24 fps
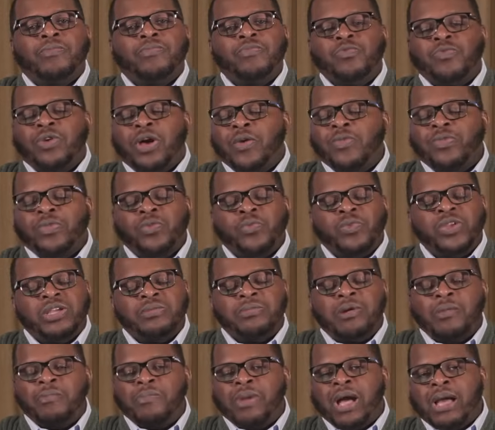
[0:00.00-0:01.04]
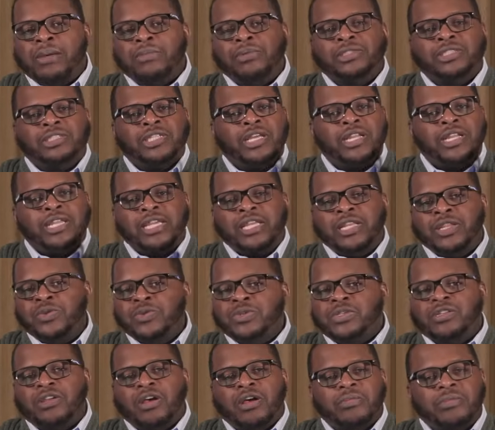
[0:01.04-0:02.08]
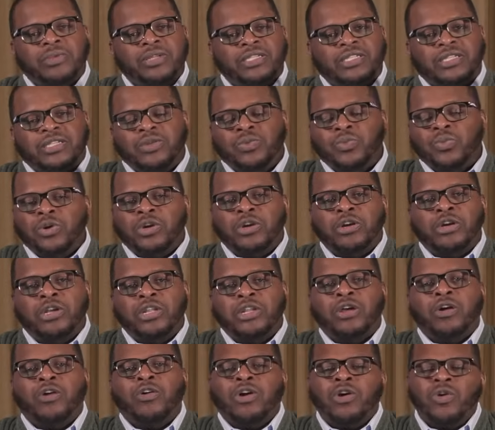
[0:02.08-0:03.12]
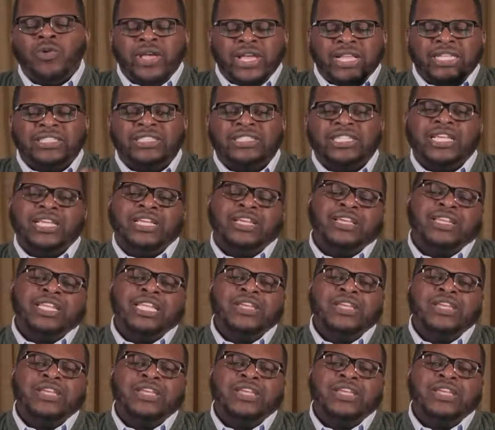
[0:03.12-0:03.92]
throughout the week about Bible study and new psalmists and the Word and all. Go ahead and say good